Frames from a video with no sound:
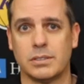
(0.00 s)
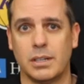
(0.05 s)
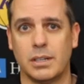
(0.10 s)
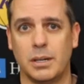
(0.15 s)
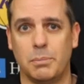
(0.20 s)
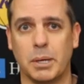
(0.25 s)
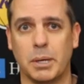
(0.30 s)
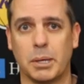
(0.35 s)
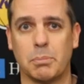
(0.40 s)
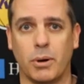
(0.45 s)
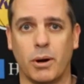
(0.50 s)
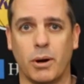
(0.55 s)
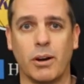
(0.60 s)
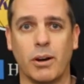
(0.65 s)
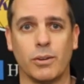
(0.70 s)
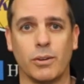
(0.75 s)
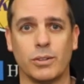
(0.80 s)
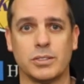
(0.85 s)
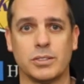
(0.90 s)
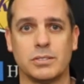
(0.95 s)
a big part of
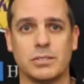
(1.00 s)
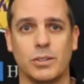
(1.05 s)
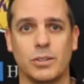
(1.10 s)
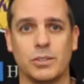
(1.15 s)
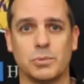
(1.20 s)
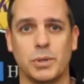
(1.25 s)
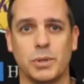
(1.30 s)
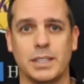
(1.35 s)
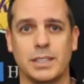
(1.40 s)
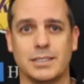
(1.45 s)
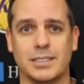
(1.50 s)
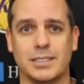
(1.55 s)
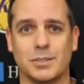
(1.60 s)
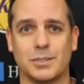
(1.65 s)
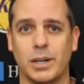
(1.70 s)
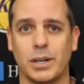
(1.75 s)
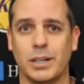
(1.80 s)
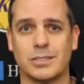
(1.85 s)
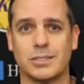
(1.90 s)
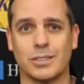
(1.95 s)
those those wins as
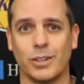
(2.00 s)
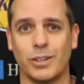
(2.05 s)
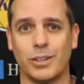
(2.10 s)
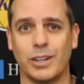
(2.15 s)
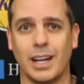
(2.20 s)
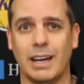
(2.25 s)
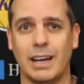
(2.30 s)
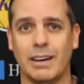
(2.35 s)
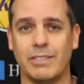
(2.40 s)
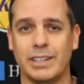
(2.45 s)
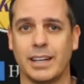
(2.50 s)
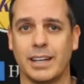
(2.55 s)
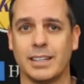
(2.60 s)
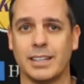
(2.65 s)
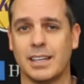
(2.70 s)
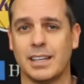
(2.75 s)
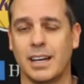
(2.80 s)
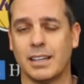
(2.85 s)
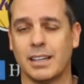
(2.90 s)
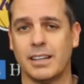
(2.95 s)
well. So not having Dennis
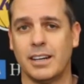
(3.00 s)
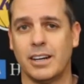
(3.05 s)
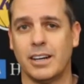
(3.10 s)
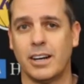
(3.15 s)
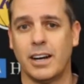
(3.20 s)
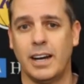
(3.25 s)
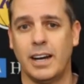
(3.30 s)
out there,